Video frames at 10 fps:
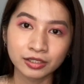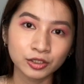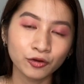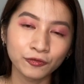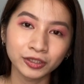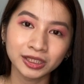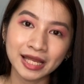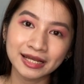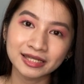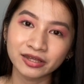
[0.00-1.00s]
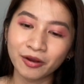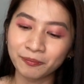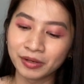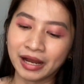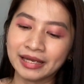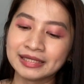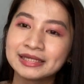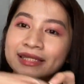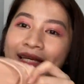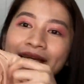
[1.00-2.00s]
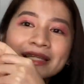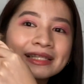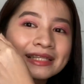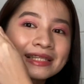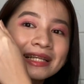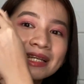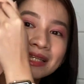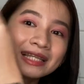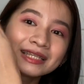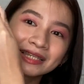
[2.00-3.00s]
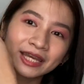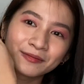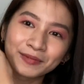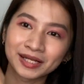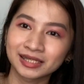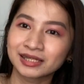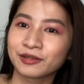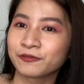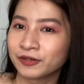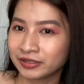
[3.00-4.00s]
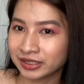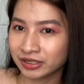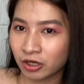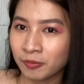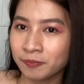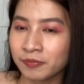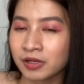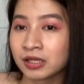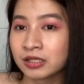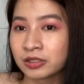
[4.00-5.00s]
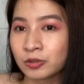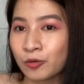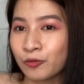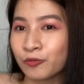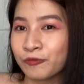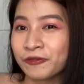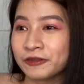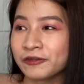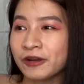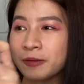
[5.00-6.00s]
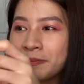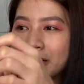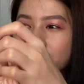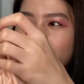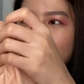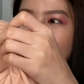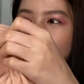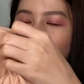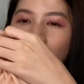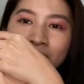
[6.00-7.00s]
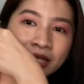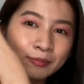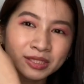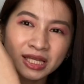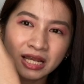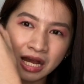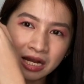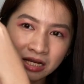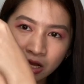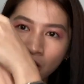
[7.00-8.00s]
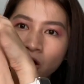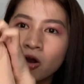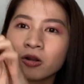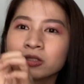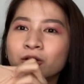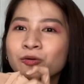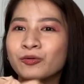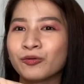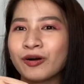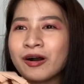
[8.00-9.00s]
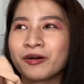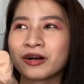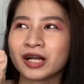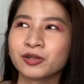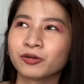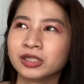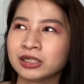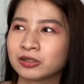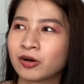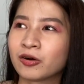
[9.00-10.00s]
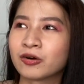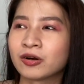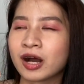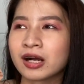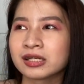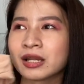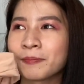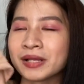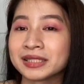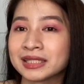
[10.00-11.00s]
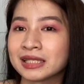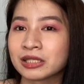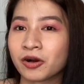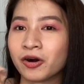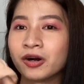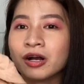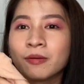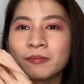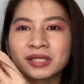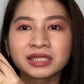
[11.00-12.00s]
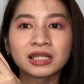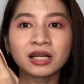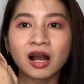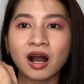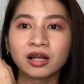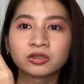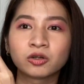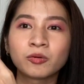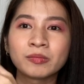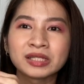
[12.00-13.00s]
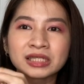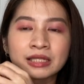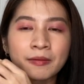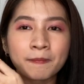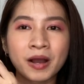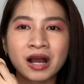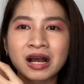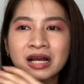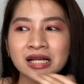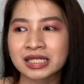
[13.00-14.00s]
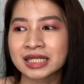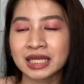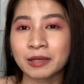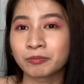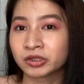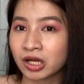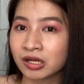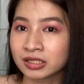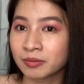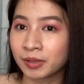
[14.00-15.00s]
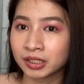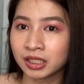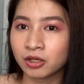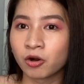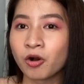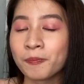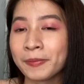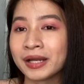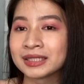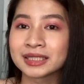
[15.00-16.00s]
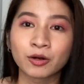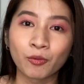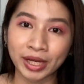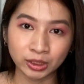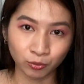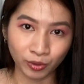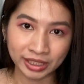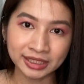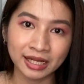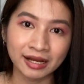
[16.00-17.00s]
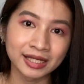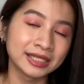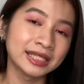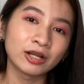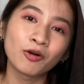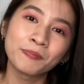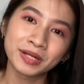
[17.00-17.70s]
So for the next top, guys, is the same as the first top. So 55 pesos din to. Same sila. Although ang ano ko dito, ang napansin ko, mas nagahug to, mas masikip siya sa body ko compare sa white one na kanina kong